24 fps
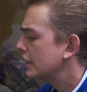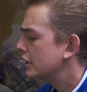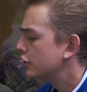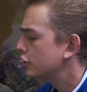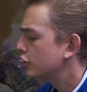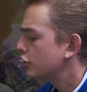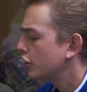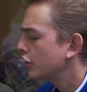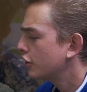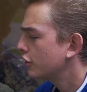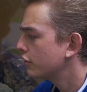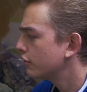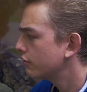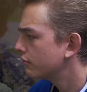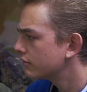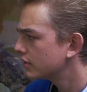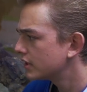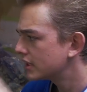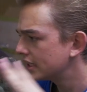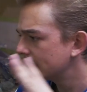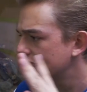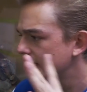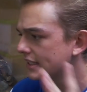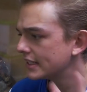So
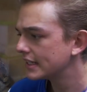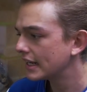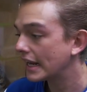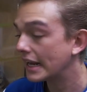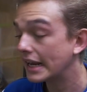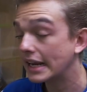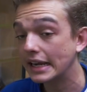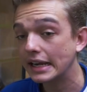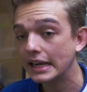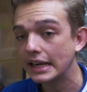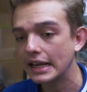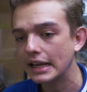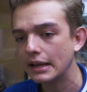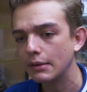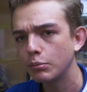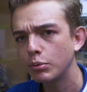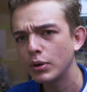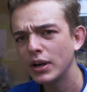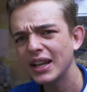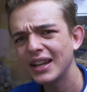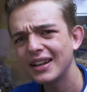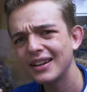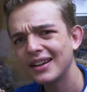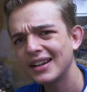she's in a
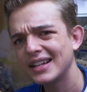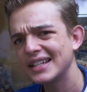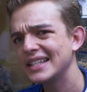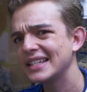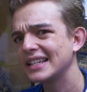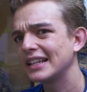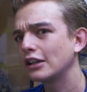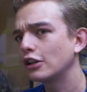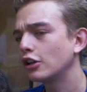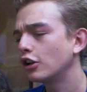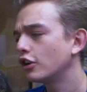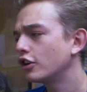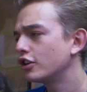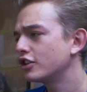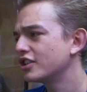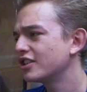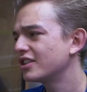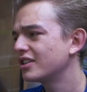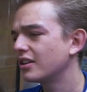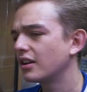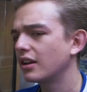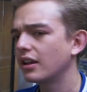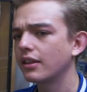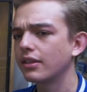pretty nice
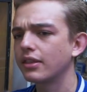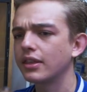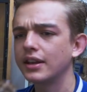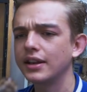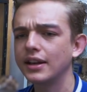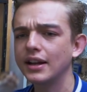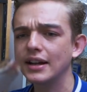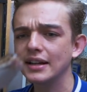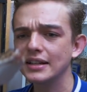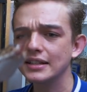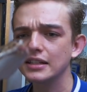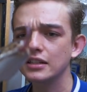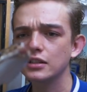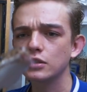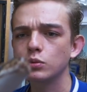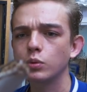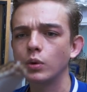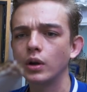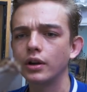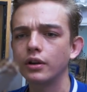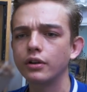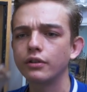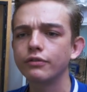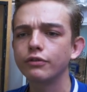enclosure, the nicest
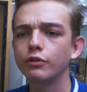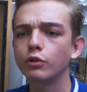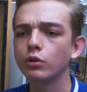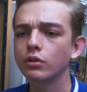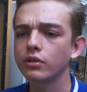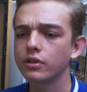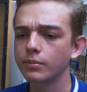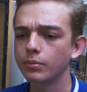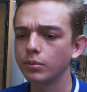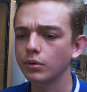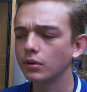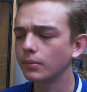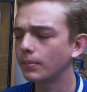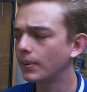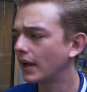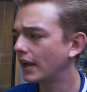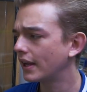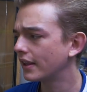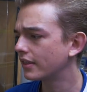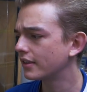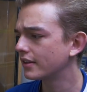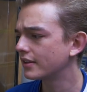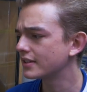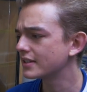one of all the ball
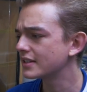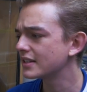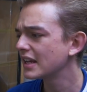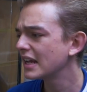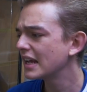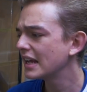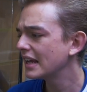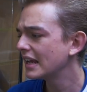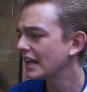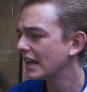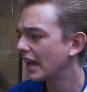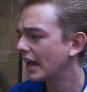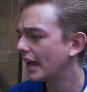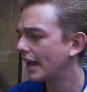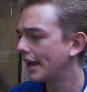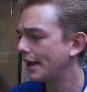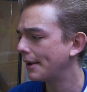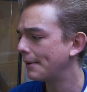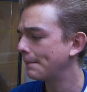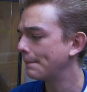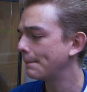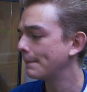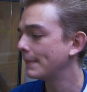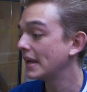pythons.
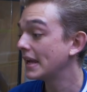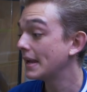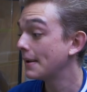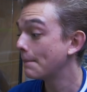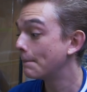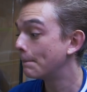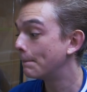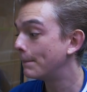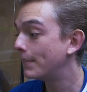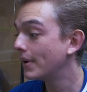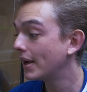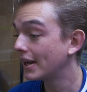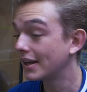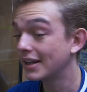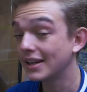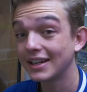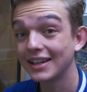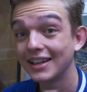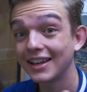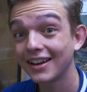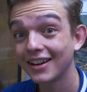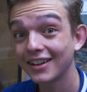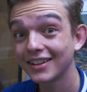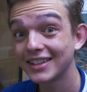
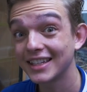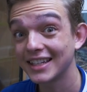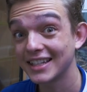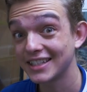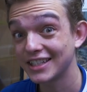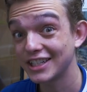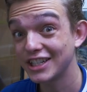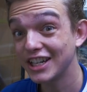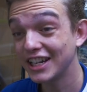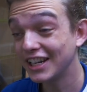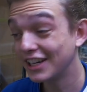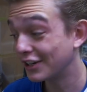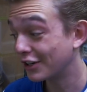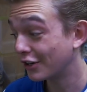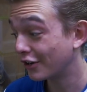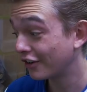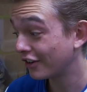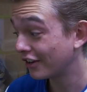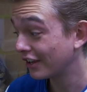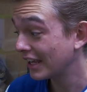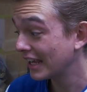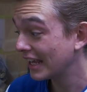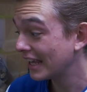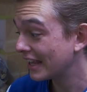But little does she
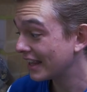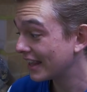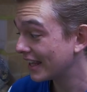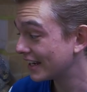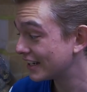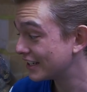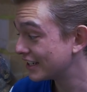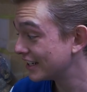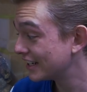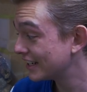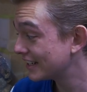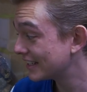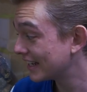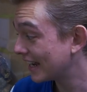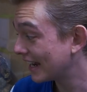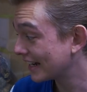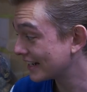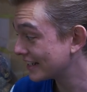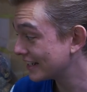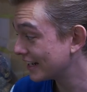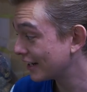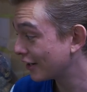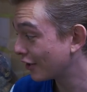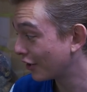know that she's
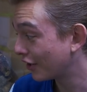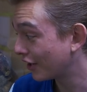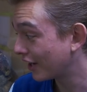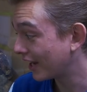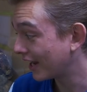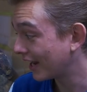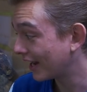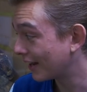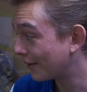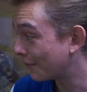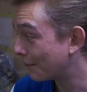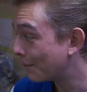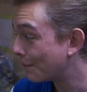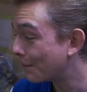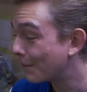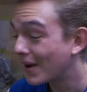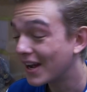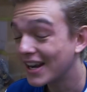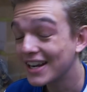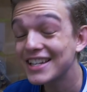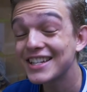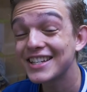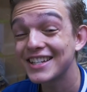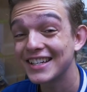actually going to get a
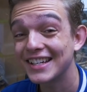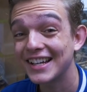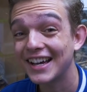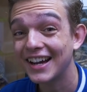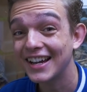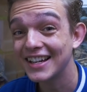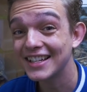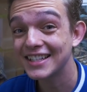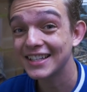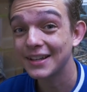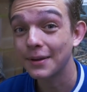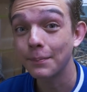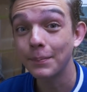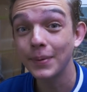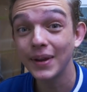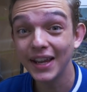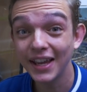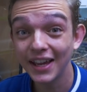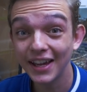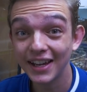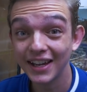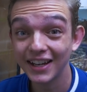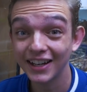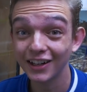much nicer,
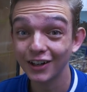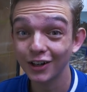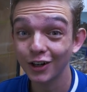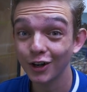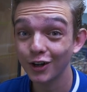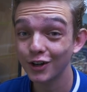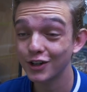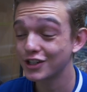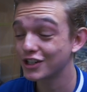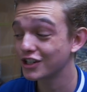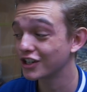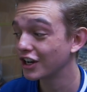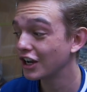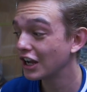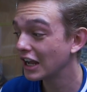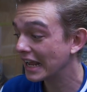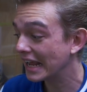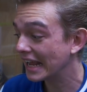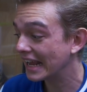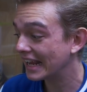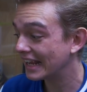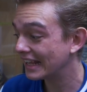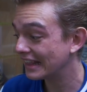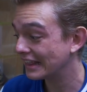bigger enclosure
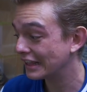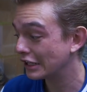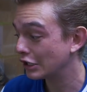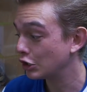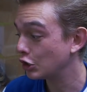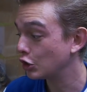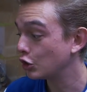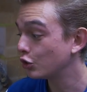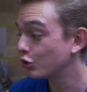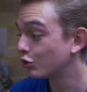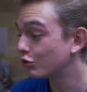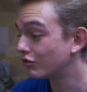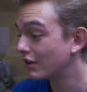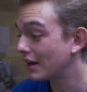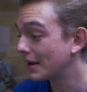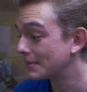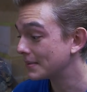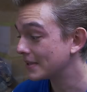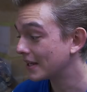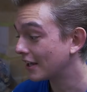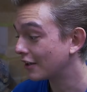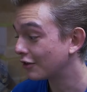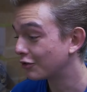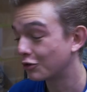in the new
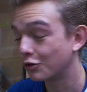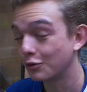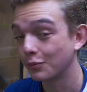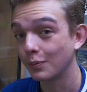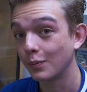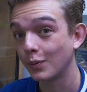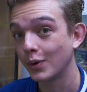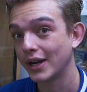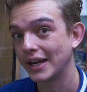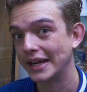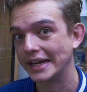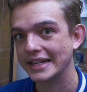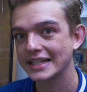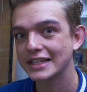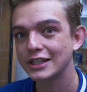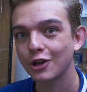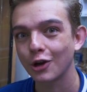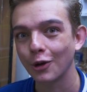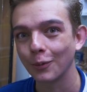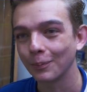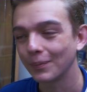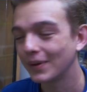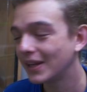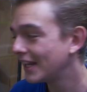reptile room when it's
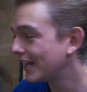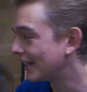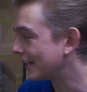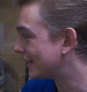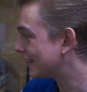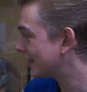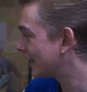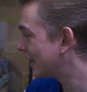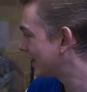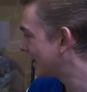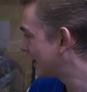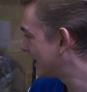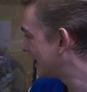complete.